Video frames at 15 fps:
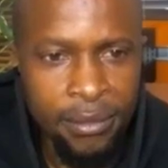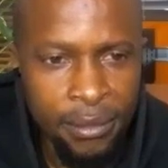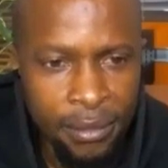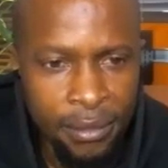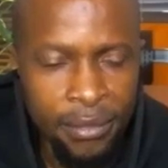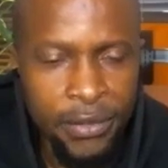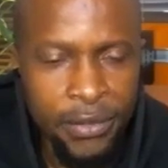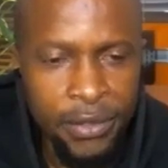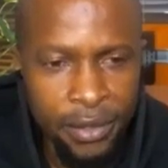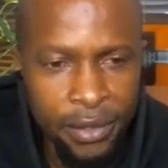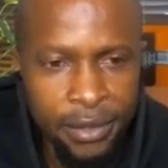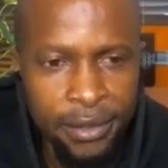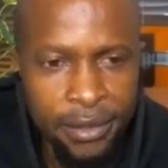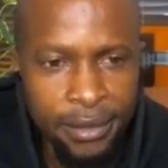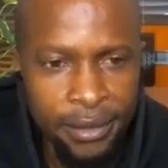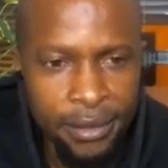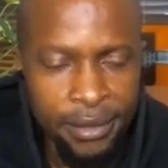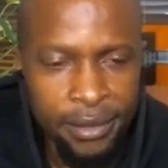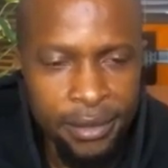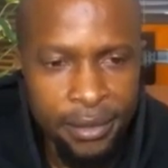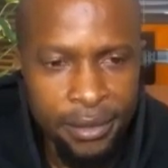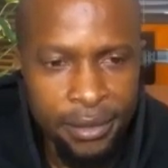
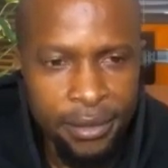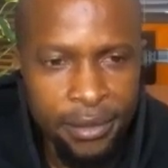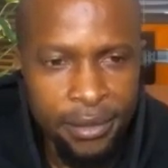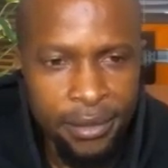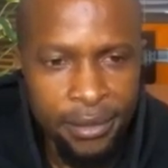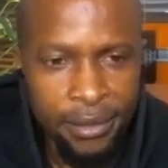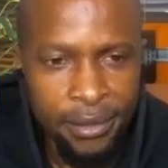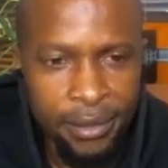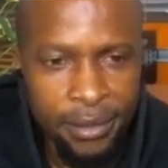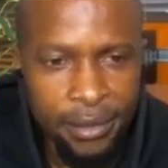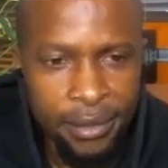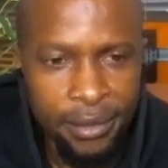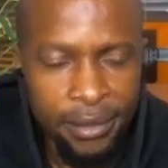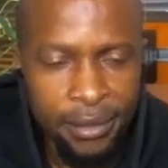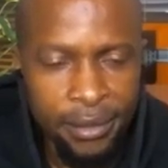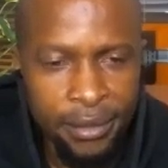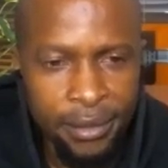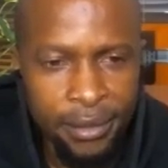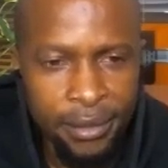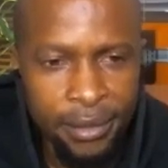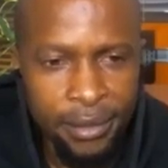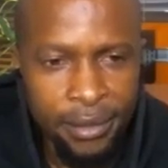
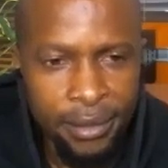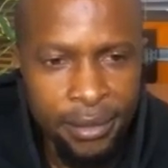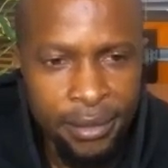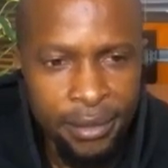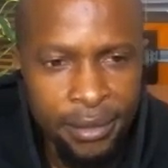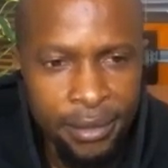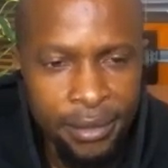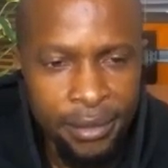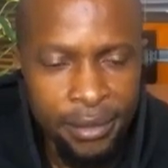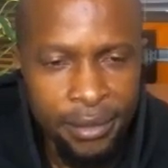(silent)